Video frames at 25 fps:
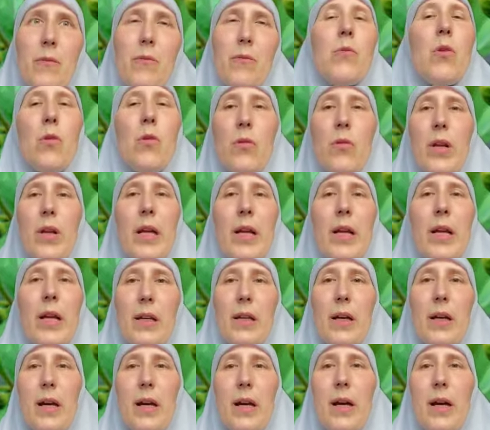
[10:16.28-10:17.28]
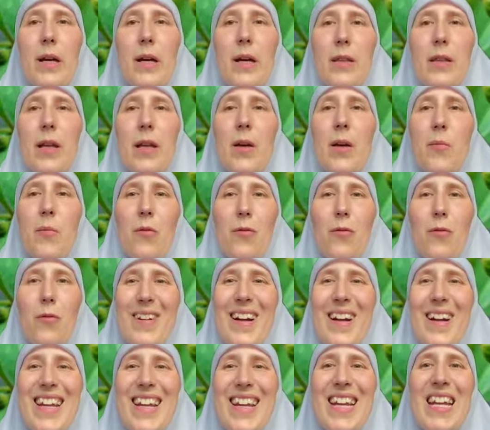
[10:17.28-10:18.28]
moaning type of
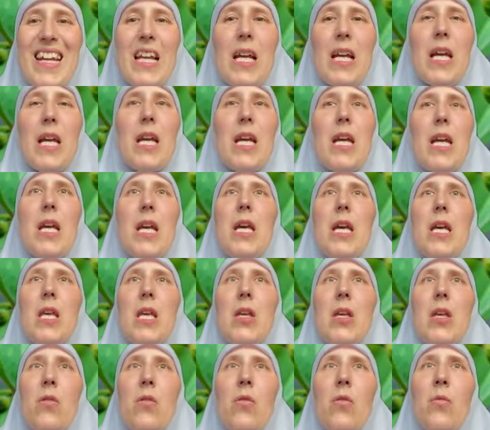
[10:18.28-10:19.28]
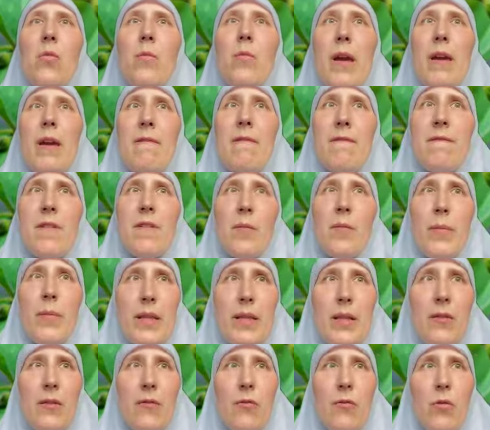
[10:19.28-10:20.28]
crying. You may feel
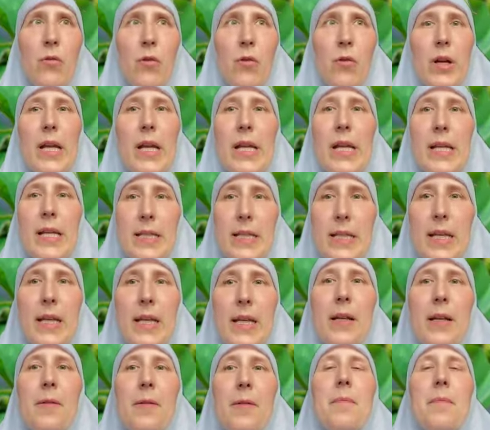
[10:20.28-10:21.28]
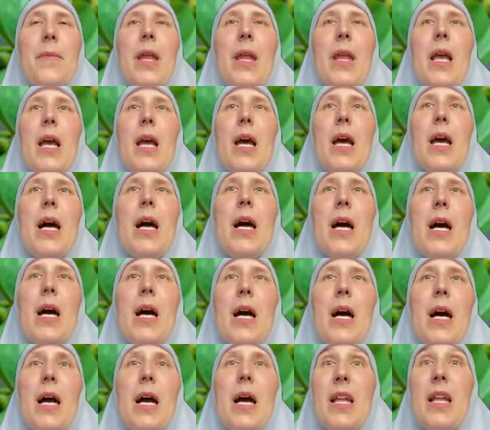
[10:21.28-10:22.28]
better for eating
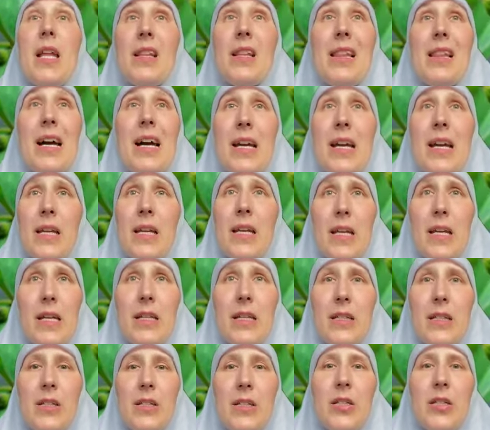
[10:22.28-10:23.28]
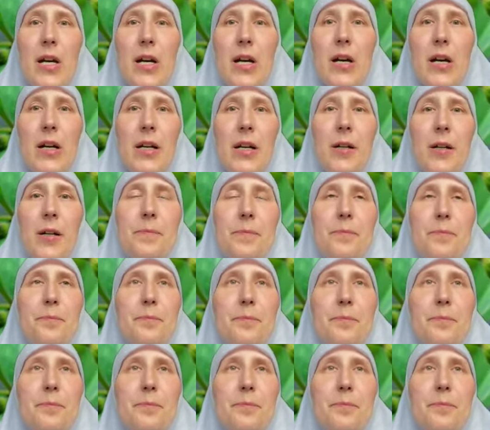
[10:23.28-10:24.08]
and lying in the dark.